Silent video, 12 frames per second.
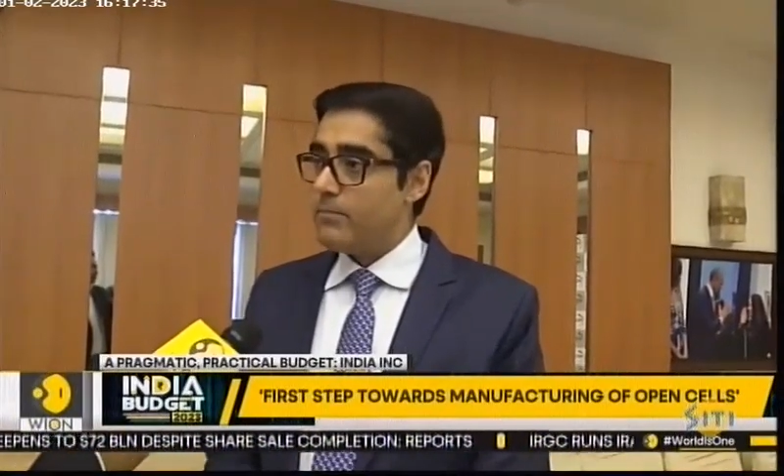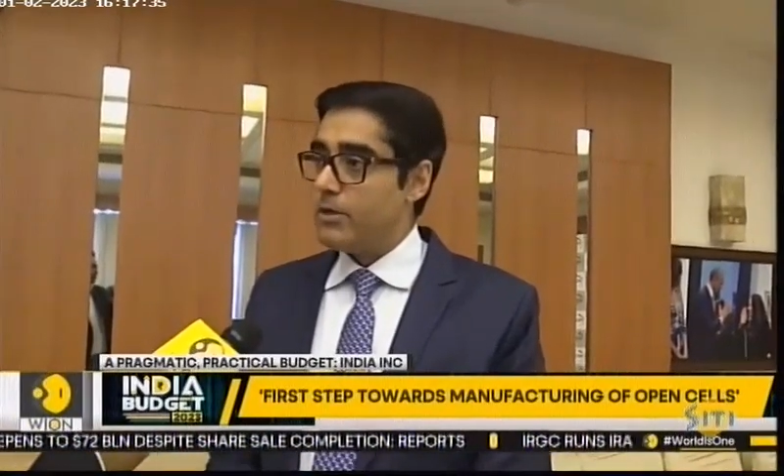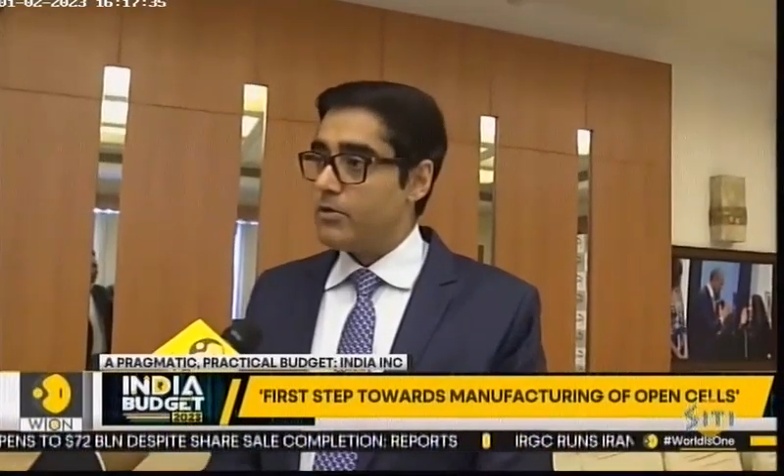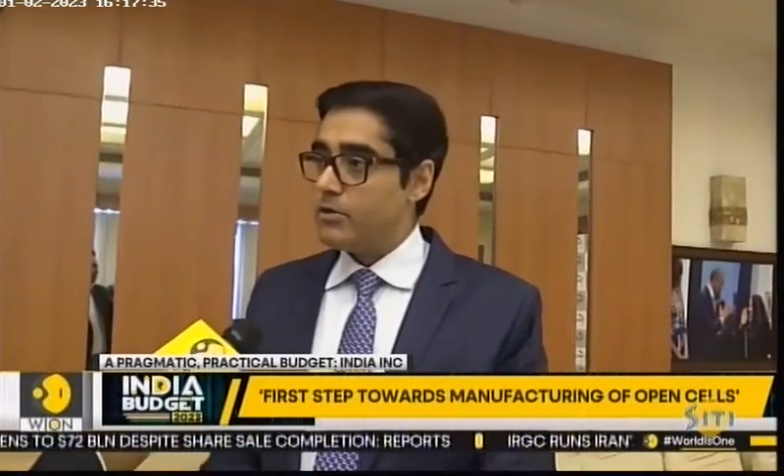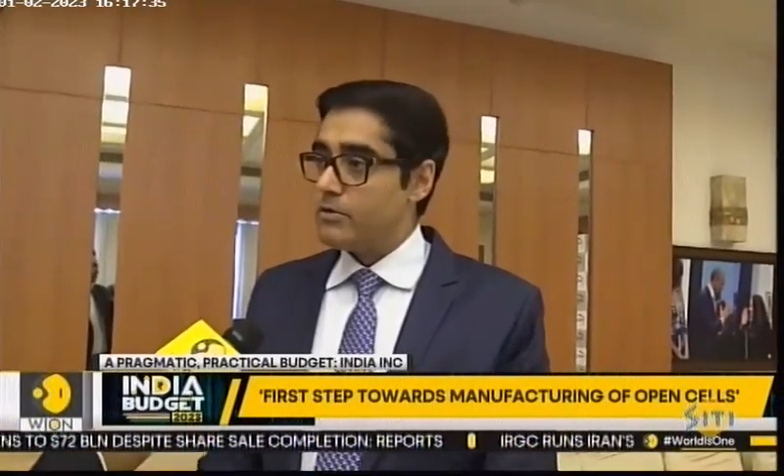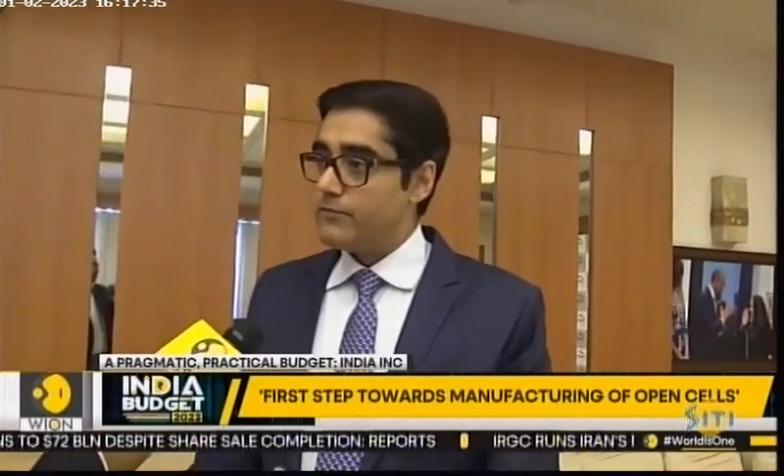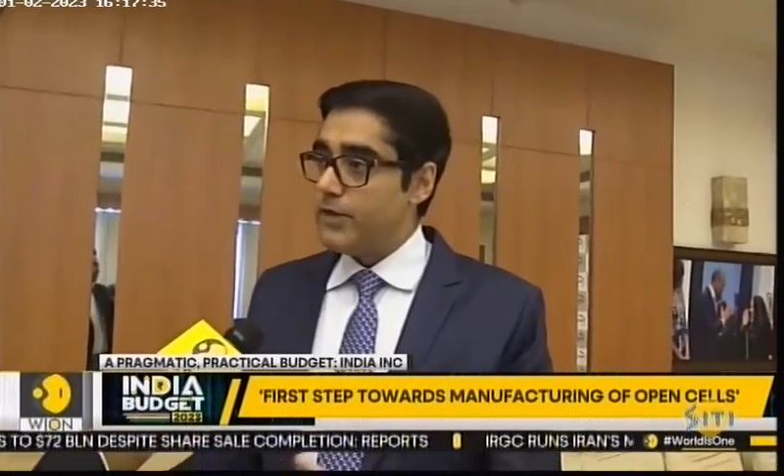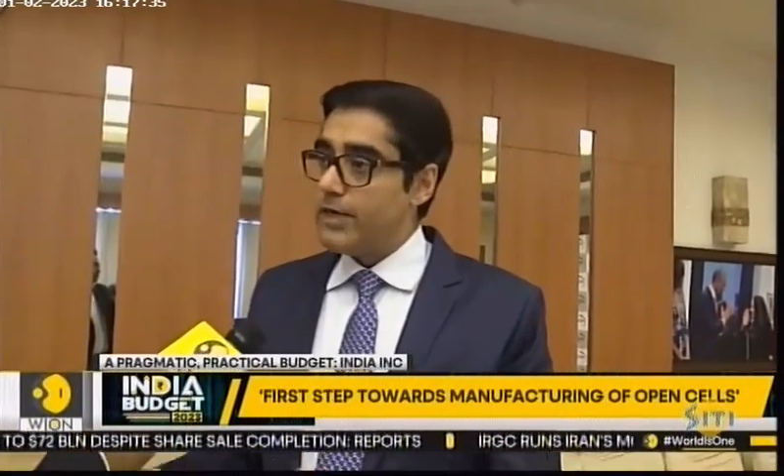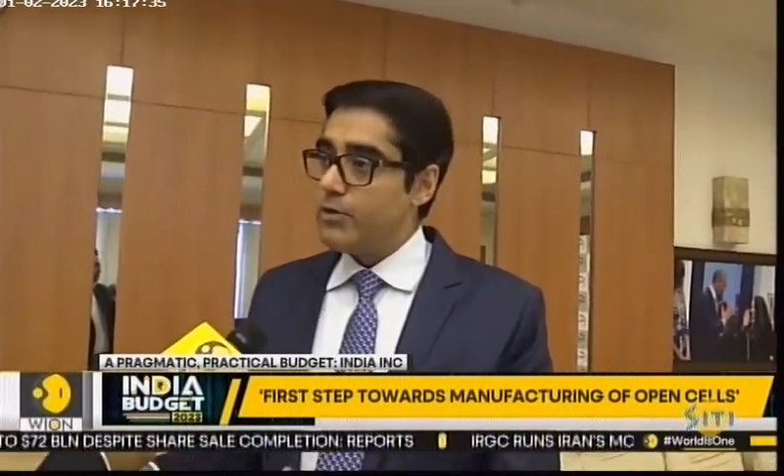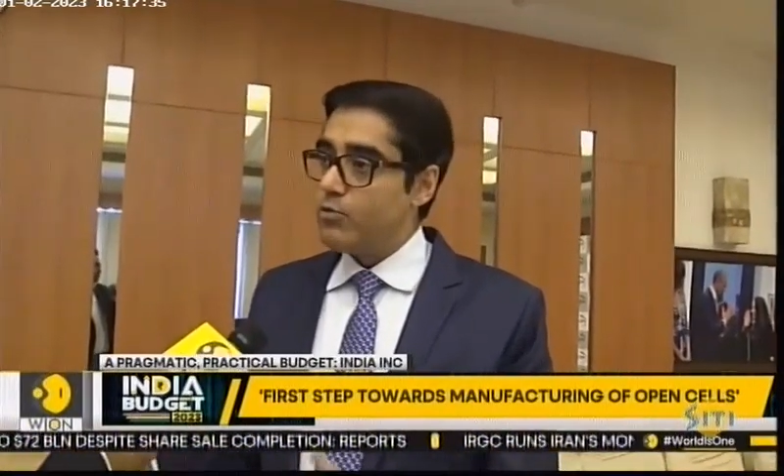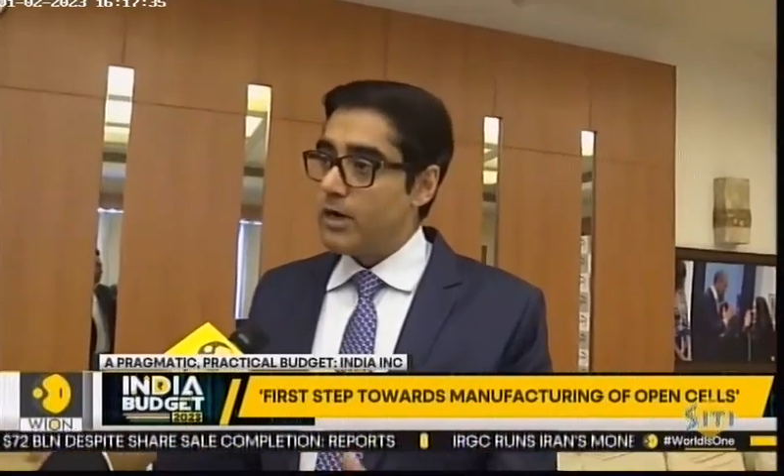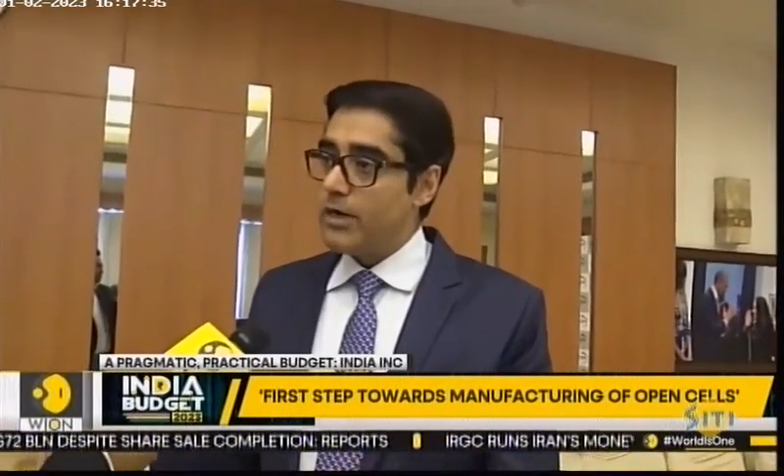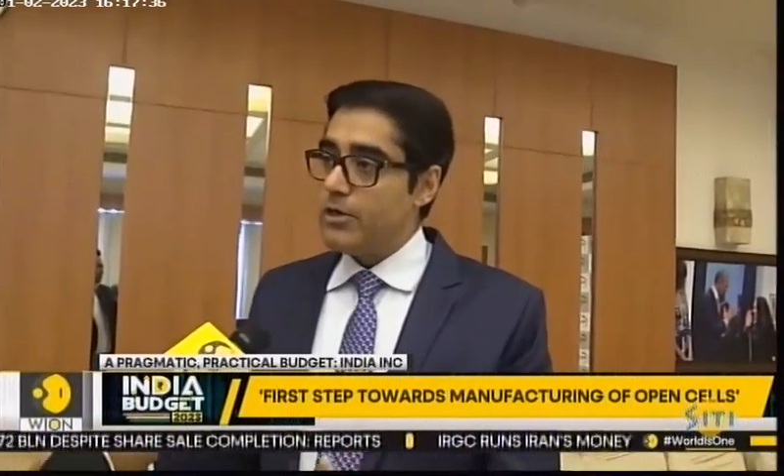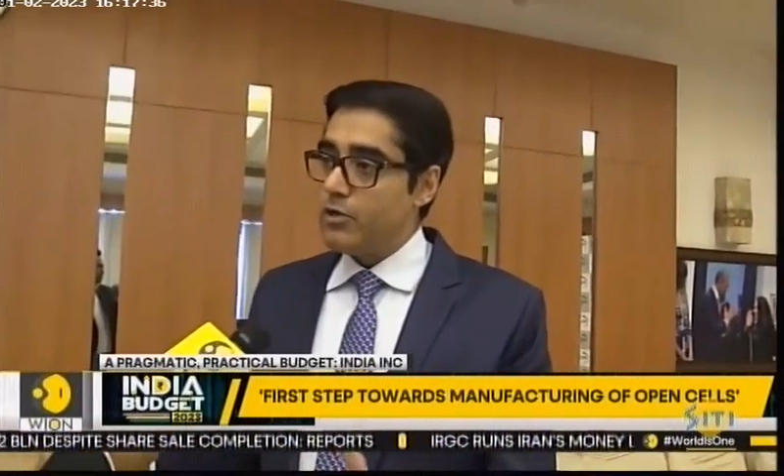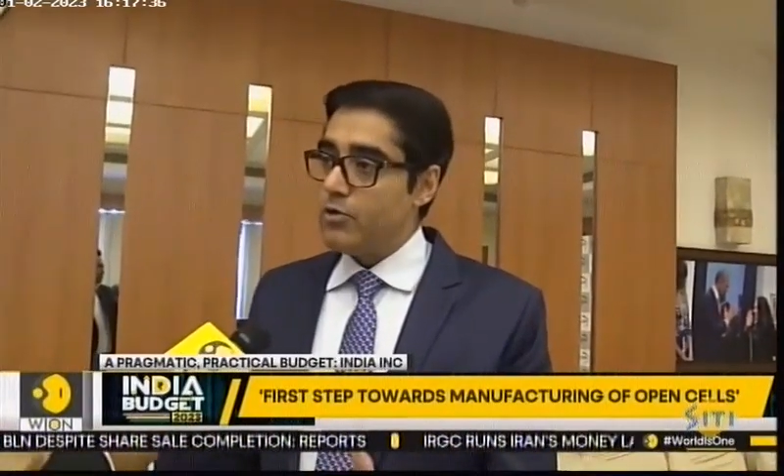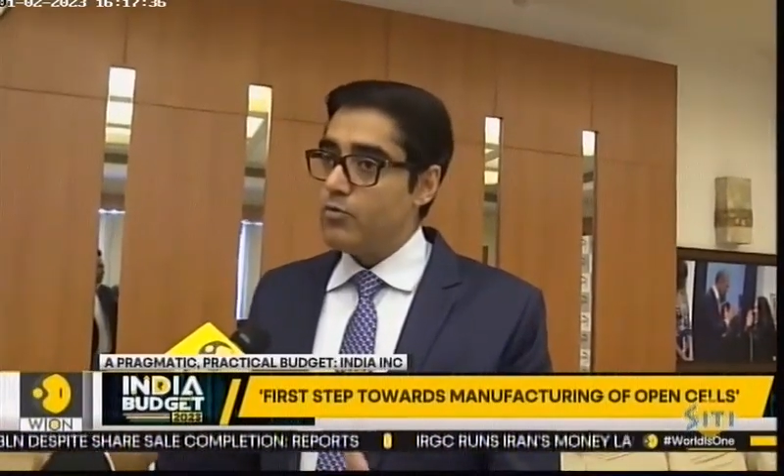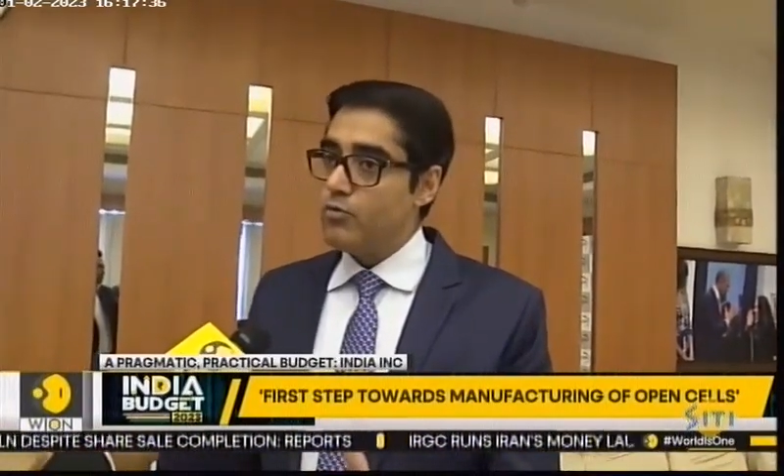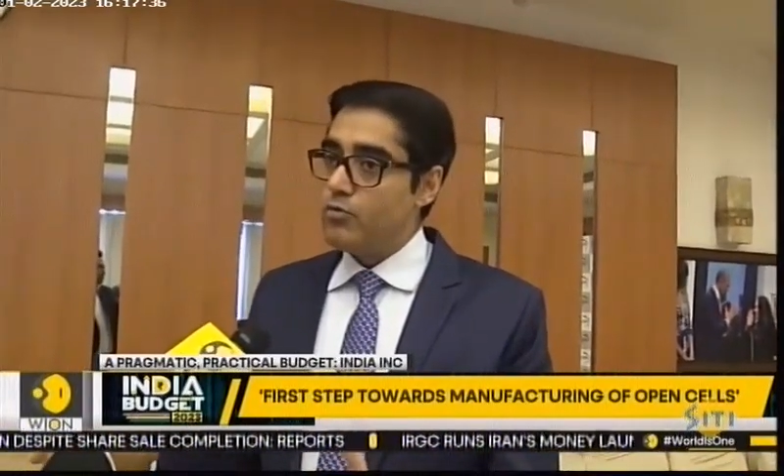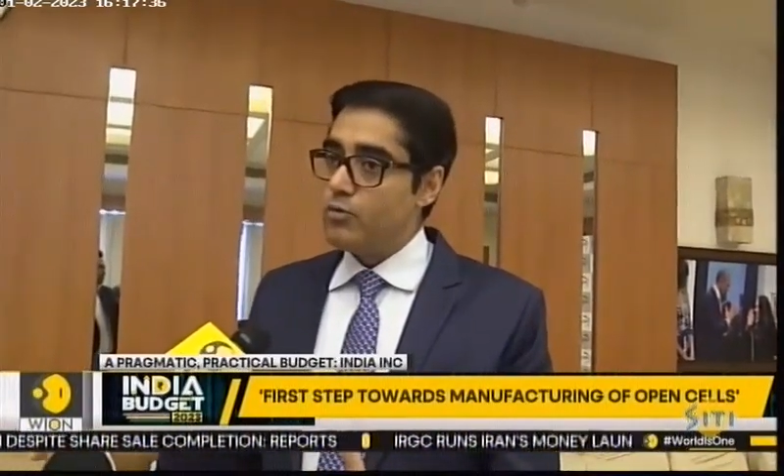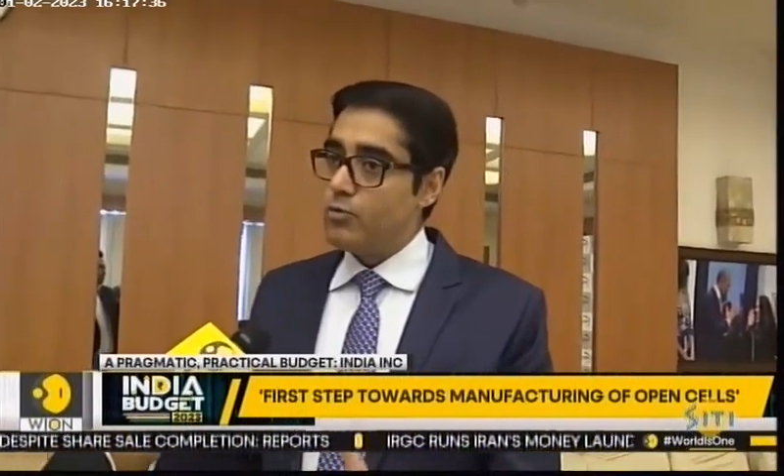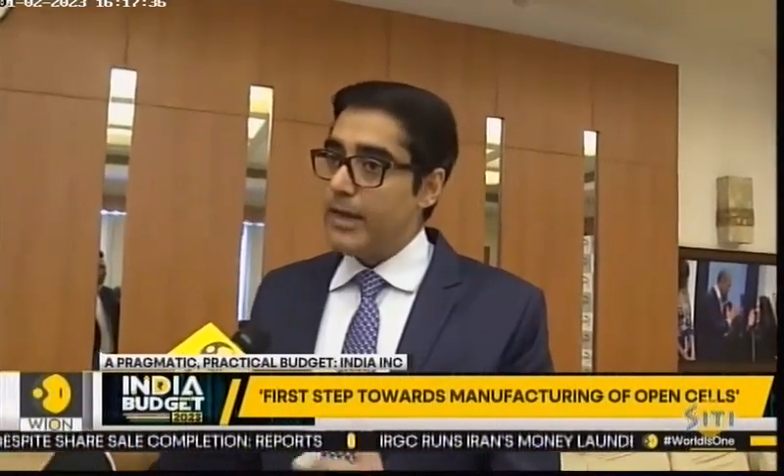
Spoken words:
because we need to continue